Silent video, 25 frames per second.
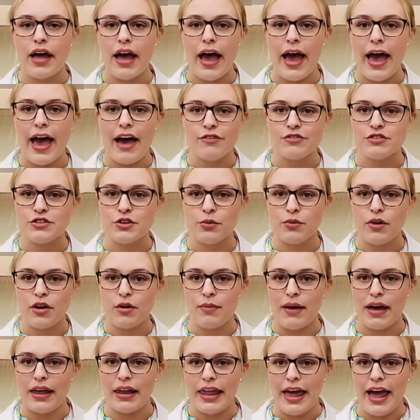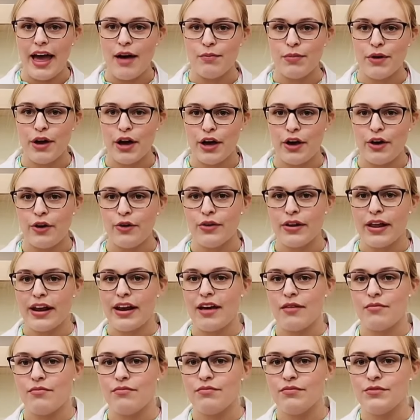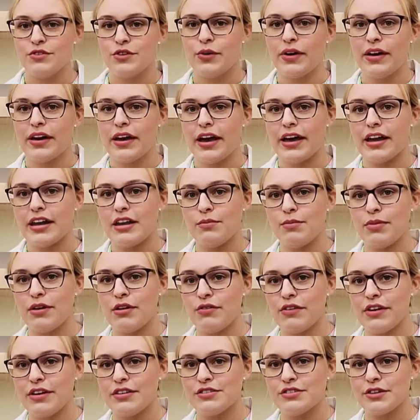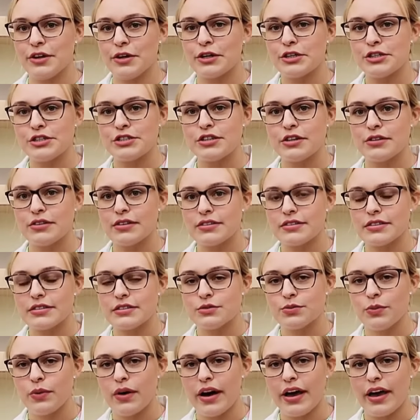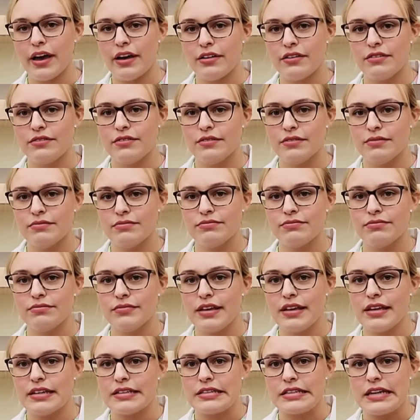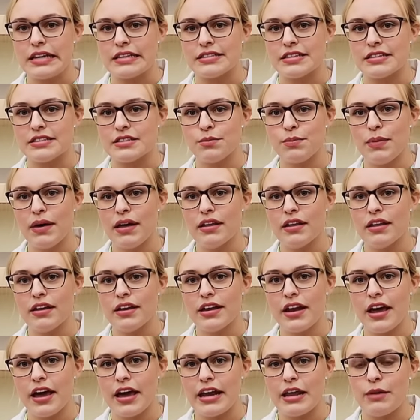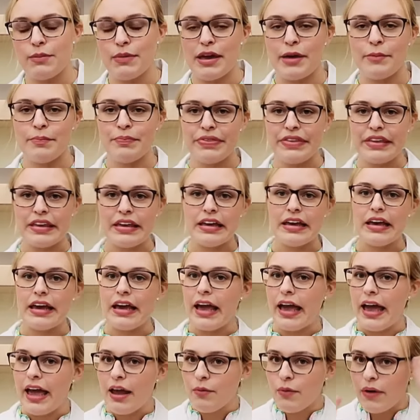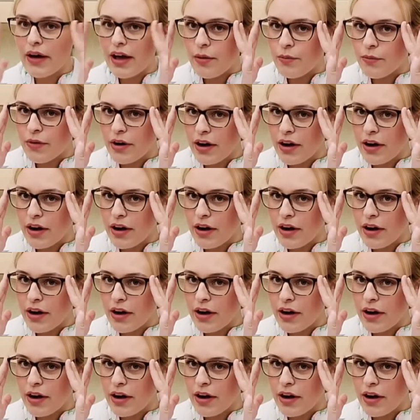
have to wear my lab coat, and I'm doing honeybee research, so this is why it says Isabella and a honeybee, and why I'm